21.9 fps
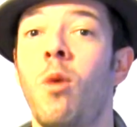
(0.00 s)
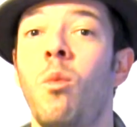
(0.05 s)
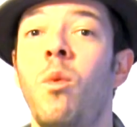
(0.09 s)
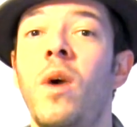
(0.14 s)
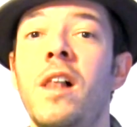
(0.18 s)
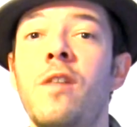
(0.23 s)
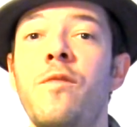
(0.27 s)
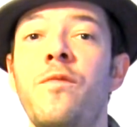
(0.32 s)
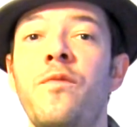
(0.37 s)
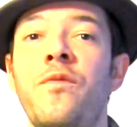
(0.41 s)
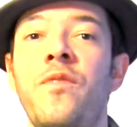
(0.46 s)

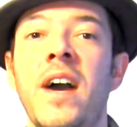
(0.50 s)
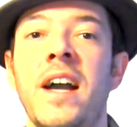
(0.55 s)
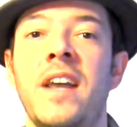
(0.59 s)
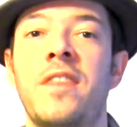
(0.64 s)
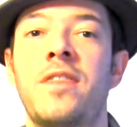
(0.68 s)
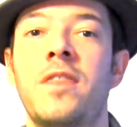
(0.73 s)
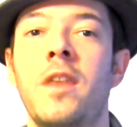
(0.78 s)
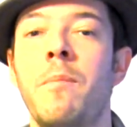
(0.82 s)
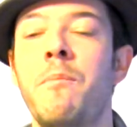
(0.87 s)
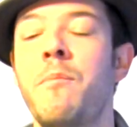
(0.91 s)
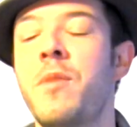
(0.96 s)
Well,
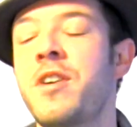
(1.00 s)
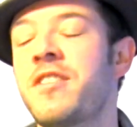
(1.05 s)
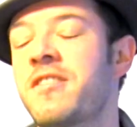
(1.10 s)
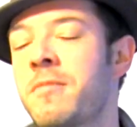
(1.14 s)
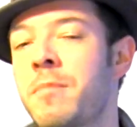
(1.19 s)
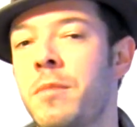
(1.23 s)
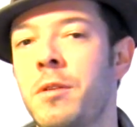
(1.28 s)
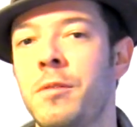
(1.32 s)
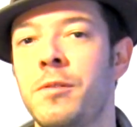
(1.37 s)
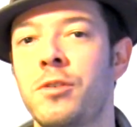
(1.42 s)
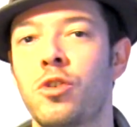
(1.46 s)
fuck the
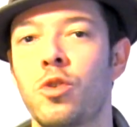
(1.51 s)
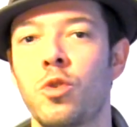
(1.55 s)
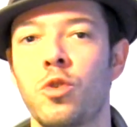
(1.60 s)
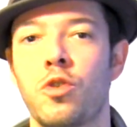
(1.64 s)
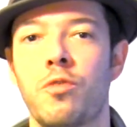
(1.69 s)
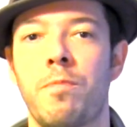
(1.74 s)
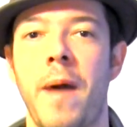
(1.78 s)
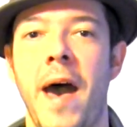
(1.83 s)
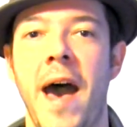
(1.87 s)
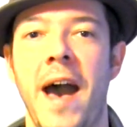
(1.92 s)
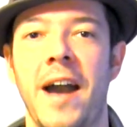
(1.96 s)
miserable
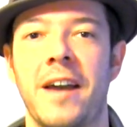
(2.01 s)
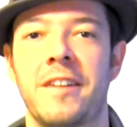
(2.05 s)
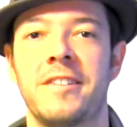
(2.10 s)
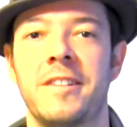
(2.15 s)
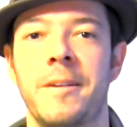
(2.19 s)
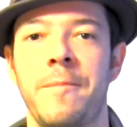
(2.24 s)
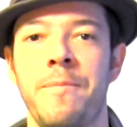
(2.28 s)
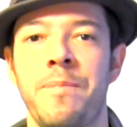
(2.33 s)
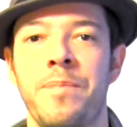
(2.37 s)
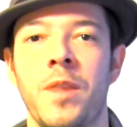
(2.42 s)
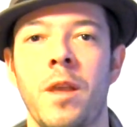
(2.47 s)

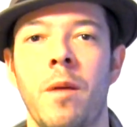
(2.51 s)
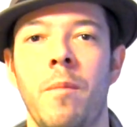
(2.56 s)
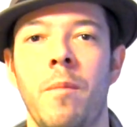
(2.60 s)
douchebags.